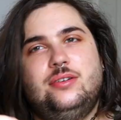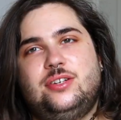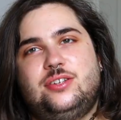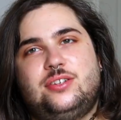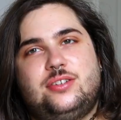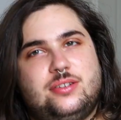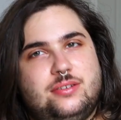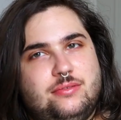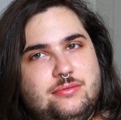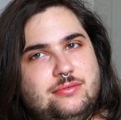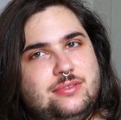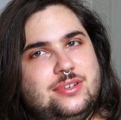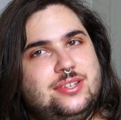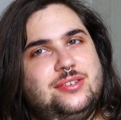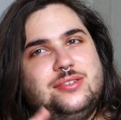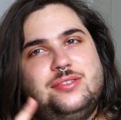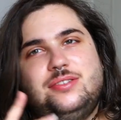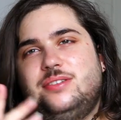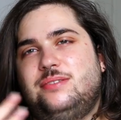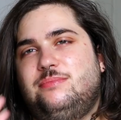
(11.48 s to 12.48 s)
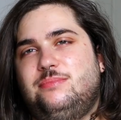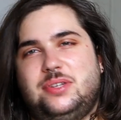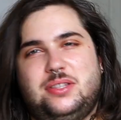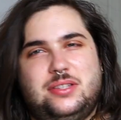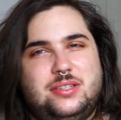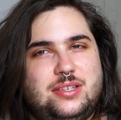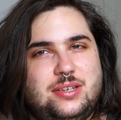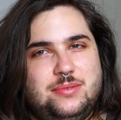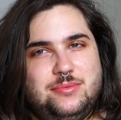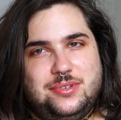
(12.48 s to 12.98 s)
which by
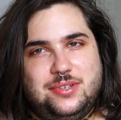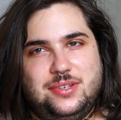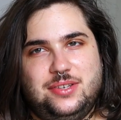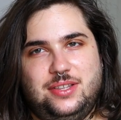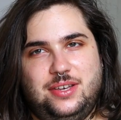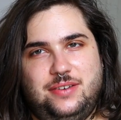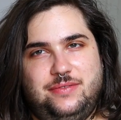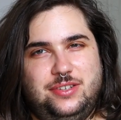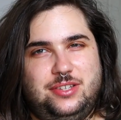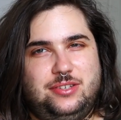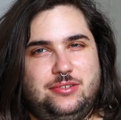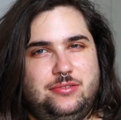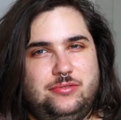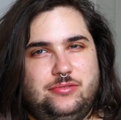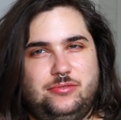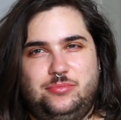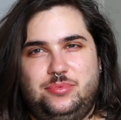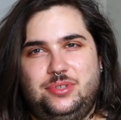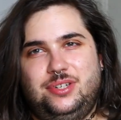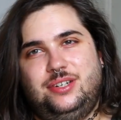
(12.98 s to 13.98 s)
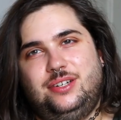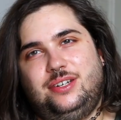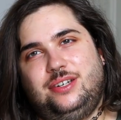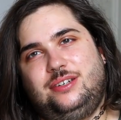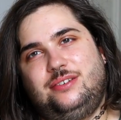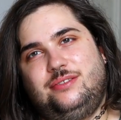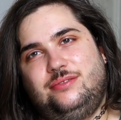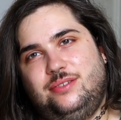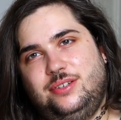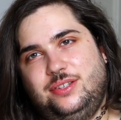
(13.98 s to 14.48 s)
the time you see that video it will be
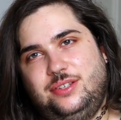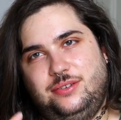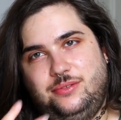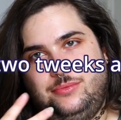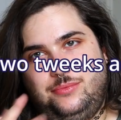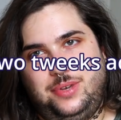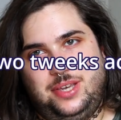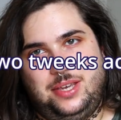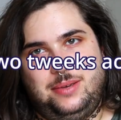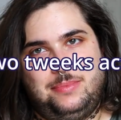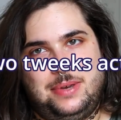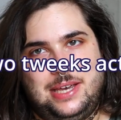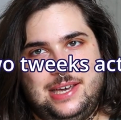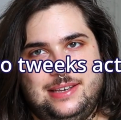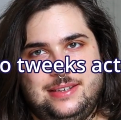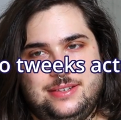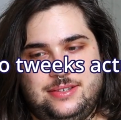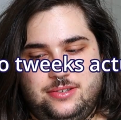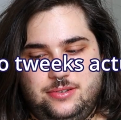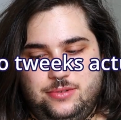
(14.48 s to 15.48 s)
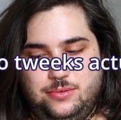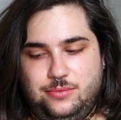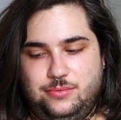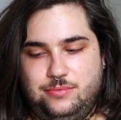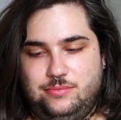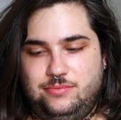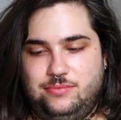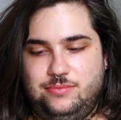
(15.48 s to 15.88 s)
like already a week past, so...